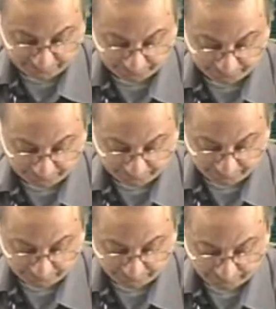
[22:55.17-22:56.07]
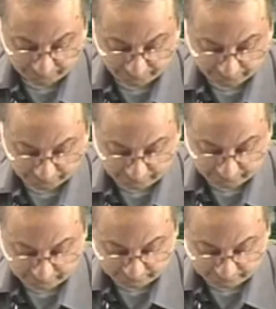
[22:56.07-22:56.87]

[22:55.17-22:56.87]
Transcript: [no speech]